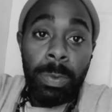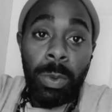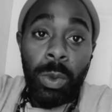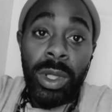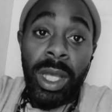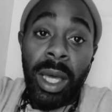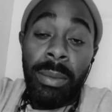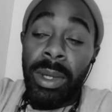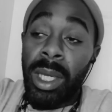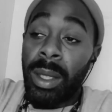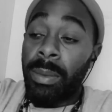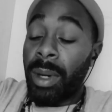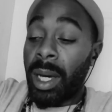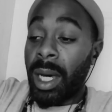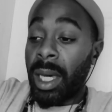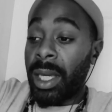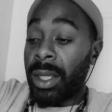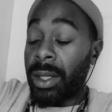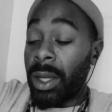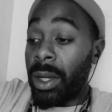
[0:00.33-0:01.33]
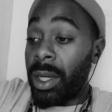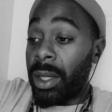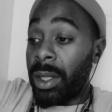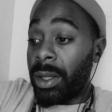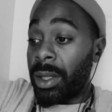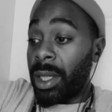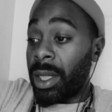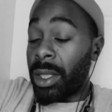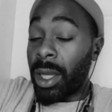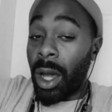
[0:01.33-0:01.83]
What I mean by
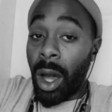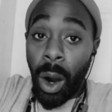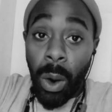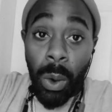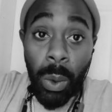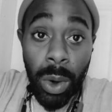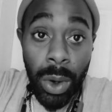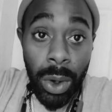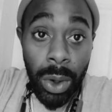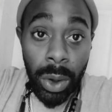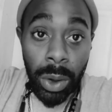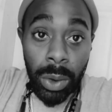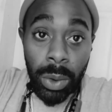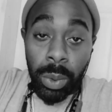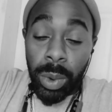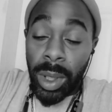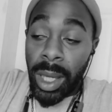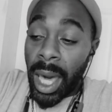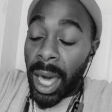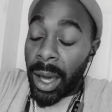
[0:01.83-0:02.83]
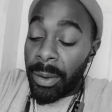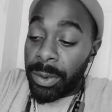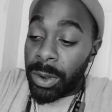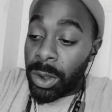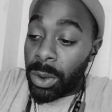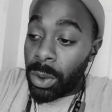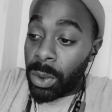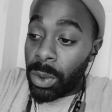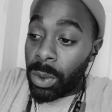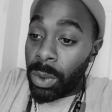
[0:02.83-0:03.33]
in our world, we have
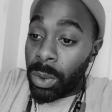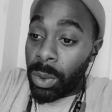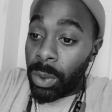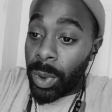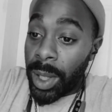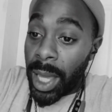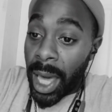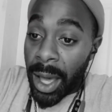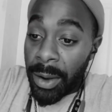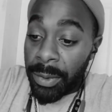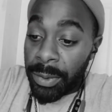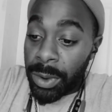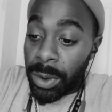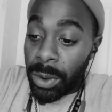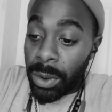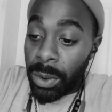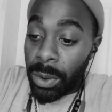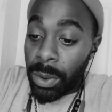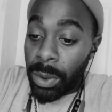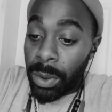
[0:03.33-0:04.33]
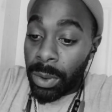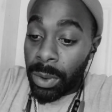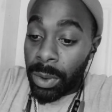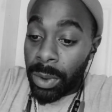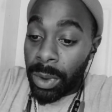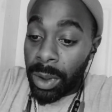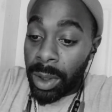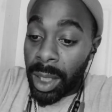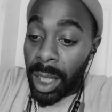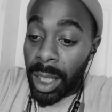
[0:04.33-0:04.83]
to
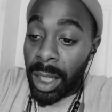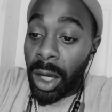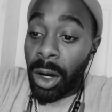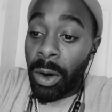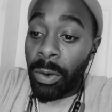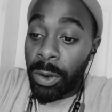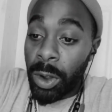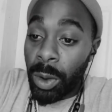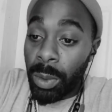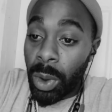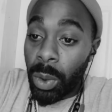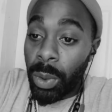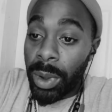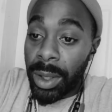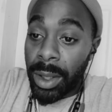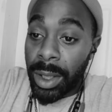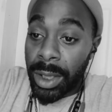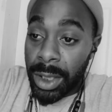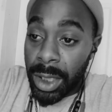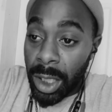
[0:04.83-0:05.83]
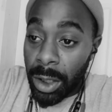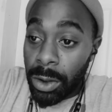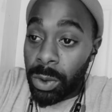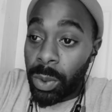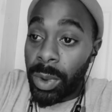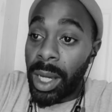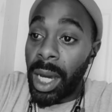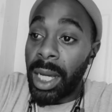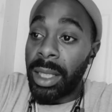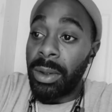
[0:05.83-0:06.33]
get comfortable with ourselves.
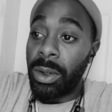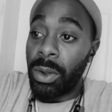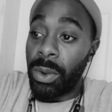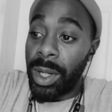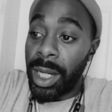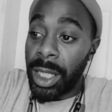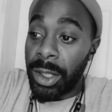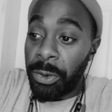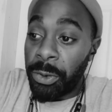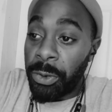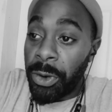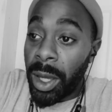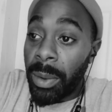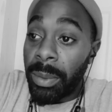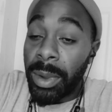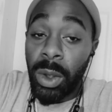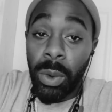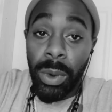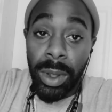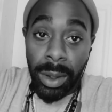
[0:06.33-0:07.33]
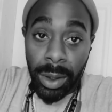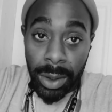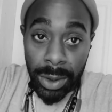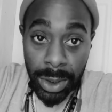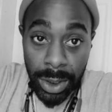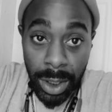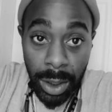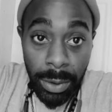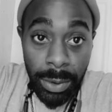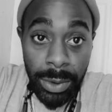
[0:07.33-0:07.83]
We got to create a family with
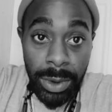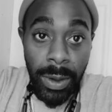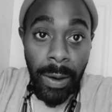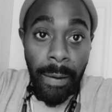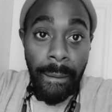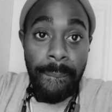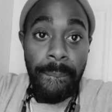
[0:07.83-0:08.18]
ourselves.